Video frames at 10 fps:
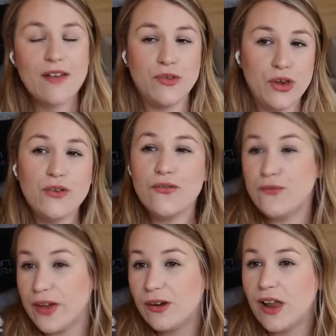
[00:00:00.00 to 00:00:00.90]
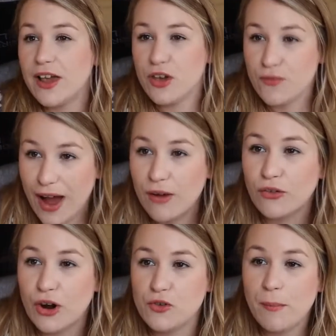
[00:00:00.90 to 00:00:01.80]
If you feel like you've
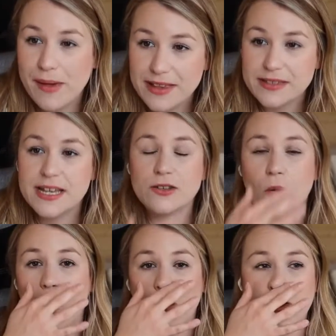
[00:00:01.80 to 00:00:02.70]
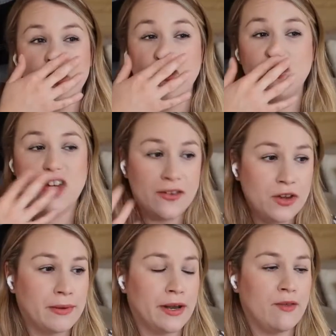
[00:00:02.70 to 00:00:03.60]
outgrown your business, or you
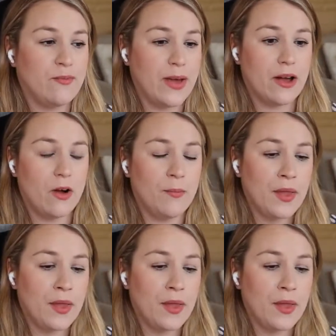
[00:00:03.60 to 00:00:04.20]
genuinely feel